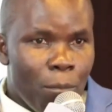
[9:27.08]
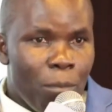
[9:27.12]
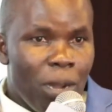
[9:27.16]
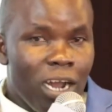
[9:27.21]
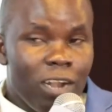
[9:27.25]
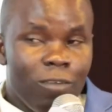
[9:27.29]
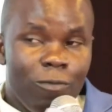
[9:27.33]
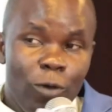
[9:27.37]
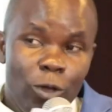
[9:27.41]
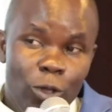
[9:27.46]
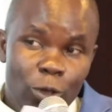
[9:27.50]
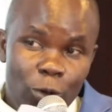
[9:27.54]

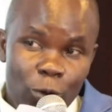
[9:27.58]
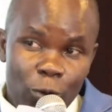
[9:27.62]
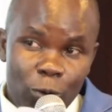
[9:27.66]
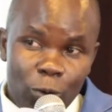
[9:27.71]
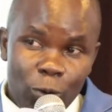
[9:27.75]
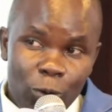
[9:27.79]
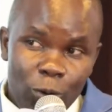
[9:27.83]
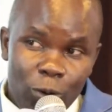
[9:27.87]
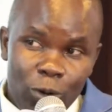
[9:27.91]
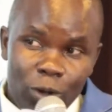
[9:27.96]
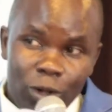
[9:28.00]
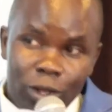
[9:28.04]
But for
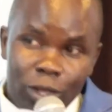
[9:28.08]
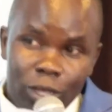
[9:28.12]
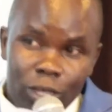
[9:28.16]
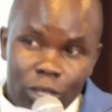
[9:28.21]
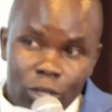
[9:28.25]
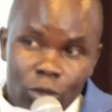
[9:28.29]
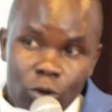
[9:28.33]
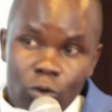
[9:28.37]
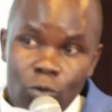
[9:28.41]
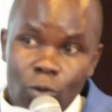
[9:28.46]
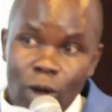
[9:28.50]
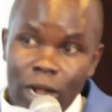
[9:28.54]
you,
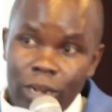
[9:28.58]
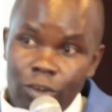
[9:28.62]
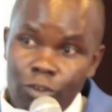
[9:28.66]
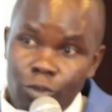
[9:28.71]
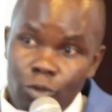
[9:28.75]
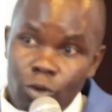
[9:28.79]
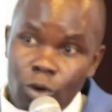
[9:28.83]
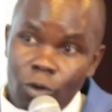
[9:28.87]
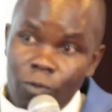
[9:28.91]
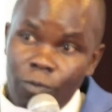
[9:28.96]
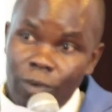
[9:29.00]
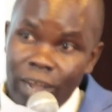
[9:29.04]
you'd want
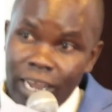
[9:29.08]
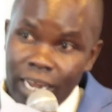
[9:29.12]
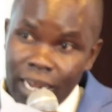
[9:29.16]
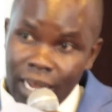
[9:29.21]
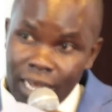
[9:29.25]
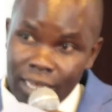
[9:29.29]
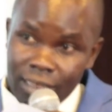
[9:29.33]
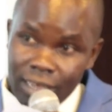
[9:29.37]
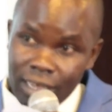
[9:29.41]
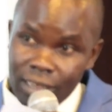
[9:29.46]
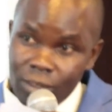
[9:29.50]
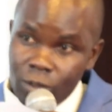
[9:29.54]
to know
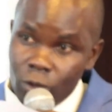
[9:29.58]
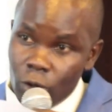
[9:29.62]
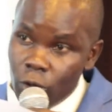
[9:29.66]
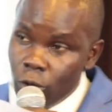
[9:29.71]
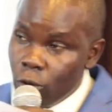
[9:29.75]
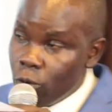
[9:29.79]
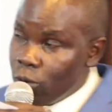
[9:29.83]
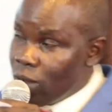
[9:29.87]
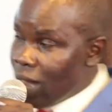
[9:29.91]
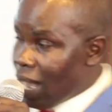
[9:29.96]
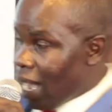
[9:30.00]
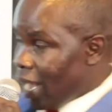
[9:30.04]
finances, so
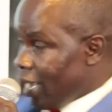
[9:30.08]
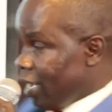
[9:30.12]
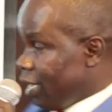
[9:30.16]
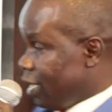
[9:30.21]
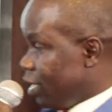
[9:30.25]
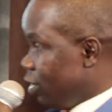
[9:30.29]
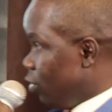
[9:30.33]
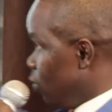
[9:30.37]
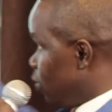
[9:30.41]
you'd hide.